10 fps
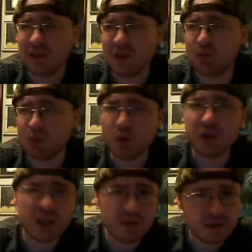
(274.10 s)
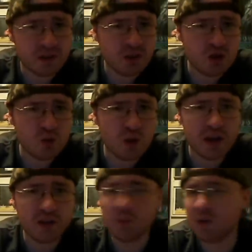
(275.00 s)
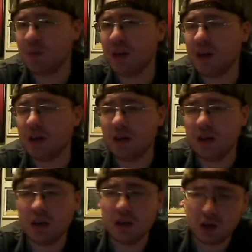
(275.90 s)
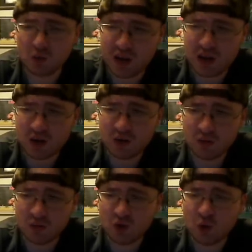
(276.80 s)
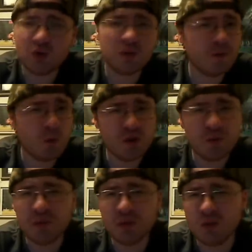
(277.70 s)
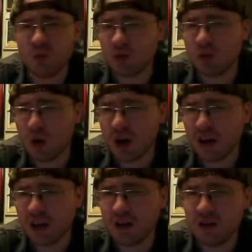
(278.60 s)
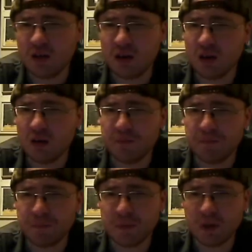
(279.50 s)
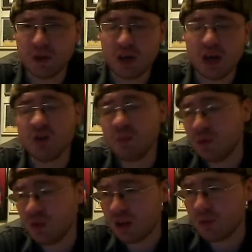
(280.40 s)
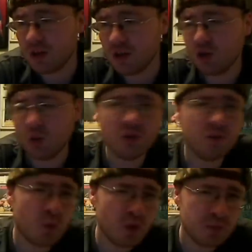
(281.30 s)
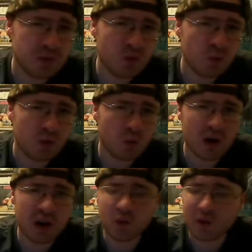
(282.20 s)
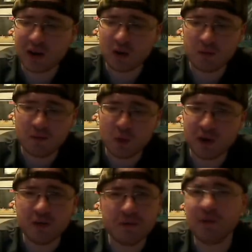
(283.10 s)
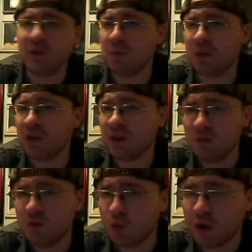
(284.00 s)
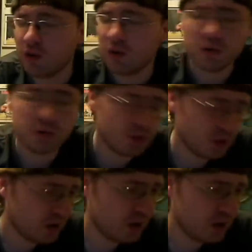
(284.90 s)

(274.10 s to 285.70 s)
I think broke even in the US but made around 240 million worldwide. 100 million dollar budget, 240 million worldwide, around 40 to 50 million rentals.